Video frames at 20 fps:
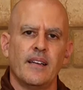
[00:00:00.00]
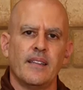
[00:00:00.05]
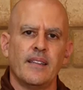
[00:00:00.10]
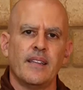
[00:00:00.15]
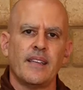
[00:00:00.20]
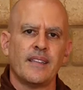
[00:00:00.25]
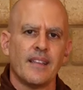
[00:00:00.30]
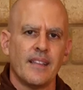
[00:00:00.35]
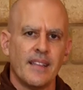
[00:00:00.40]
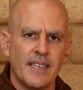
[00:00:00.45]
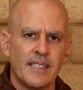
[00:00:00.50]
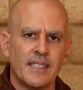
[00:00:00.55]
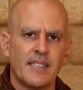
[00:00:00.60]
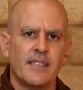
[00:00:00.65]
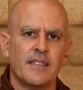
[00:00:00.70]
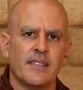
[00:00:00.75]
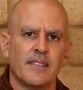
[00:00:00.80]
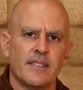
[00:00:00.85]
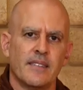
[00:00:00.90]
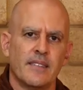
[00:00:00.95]
that the
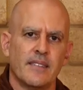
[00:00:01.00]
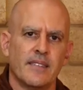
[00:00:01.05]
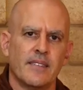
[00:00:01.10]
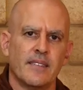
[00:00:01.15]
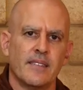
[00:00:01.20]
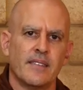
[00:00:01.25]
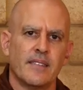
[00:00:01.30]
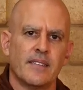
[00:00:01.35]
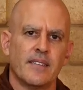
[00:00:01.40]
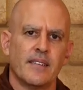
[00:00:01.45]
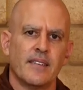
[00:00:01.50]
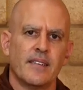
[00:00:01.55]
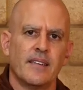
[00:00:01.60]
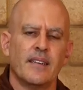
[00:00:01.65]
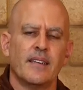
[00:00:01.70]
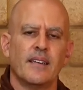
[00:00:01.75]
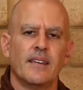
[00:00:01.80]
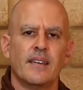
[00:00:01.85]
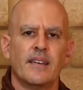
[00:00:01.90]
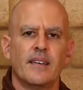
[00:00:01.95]
listener
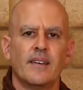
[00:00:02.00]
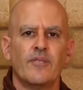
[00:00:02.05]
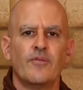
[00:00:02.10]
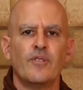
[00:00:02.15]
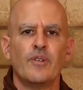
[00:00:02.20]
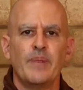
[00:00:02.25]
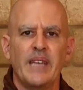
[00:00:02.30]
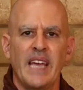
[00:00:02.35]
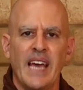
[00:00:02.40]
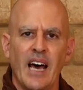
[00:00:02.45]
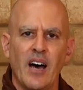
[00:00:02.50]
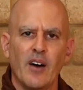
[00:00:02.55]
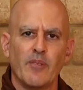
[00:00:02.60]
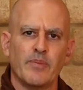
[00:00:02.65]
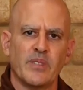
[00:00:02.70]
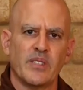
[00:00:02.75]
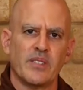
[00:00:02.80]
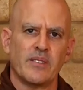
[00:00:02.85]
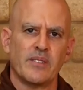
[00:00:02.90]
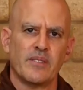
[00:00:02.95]
will be
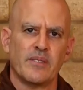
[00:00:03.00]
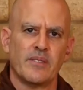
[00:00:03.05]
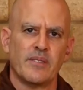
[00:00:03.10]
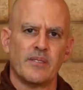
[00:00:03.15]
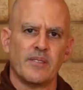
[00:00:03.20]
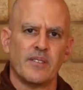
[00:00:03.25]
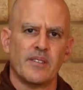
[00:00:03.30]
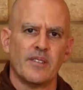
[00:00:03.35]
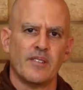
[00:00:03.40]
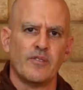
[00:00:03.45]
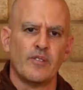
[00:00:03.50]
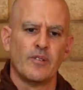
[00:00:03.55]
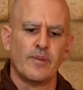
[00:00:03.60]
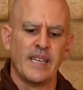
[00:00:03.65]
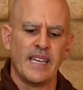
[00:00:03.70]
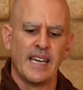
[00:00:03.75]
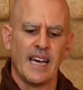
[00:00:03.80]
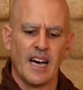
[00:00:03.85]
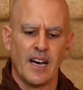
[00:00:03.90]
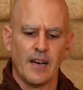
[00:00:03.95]
helped
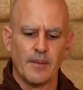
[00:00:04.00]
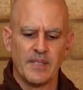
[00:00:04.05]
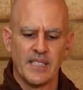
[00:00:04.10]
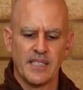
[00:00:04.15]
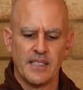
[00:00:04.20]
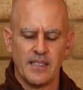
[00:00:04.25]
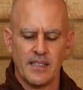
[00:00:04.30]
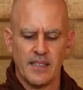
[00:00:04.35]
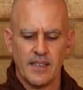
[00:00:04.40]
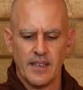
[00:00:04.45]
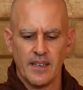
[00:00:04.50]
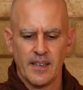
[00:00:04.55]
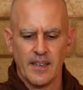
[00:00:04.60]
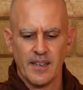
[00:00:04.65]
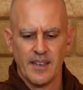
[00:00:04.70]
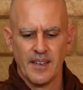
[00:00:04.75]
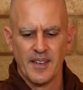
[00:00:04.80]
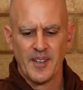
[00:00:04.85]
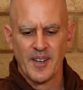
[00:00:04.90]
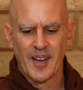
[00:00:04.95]
in
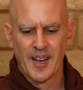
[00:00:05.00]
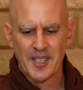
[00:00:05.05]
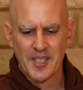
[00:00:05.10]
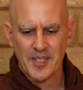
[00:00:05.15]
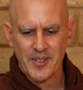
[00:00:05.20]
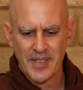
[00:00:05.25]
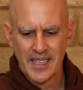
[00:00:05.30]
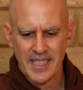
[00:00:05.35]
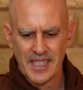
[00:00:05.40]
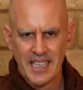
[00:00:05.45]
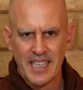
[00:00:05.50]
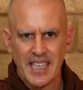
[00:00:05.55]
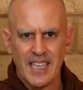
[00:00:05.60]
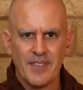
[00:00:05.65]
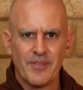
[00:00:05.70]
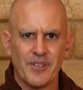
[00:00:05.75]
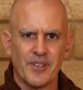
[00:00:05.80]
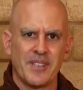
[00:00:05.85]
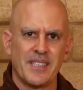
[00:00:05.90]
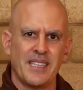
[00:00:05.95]
not doing the
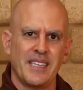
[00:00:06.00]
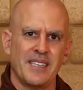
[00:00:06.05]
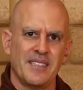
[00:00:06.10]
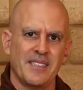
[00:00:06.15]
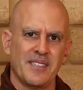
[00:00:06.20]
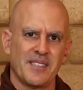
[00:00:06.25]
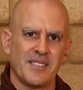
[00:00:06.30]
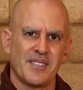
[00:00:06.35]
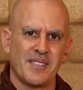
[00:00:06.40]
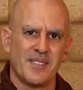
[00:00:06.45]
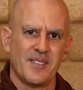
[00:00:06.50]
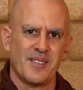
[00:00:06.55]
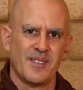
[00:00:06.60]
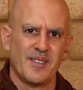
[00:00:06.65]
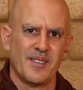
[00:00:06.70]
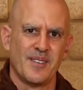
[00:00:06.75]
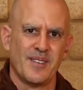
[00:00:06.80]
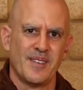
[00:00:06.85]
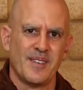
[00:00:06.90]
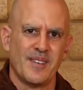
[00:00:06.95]
evil things,
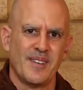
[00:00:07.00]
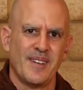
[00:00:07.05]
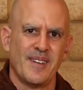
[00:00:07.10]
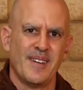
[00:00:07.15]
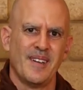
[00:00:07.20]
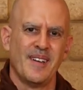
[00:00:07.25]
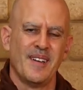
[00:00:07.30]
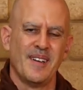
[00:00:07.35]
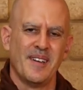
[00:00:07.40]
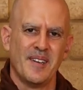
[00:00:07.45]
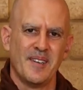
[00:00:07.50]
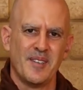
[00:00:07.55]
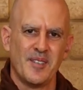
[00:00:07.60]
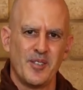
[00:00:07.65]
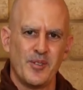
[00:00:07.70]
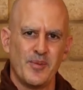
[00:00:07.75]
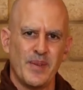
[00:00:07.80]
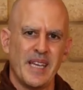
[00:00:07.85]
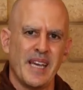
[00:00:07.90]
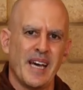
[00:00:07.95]

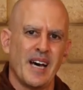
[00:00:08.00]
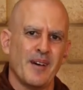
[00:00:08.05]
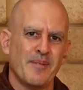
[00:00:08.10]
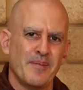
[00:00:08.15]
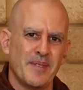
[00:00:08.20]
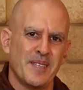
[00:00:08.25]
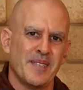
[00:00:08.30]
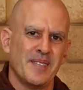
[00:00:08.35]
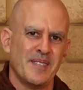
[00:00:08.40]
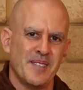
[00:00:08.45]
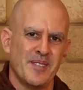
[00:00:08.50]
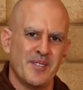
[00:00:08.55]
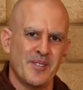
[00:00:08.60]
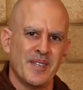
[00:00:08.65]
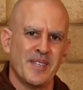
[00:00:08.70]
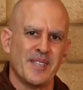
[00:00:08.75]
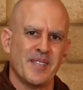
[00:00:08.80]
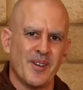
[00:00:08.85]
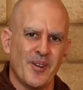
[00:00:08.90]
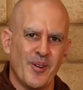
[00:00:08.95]
to be helped in
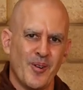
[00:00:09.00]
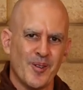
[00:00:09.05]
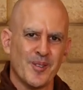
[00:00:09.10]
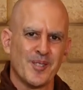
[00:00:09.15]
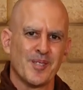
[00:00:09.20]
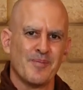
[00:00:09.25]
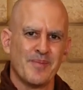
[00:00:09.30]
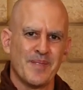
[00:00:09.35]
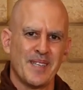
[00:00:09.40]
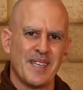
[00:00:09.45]
doing the wholesome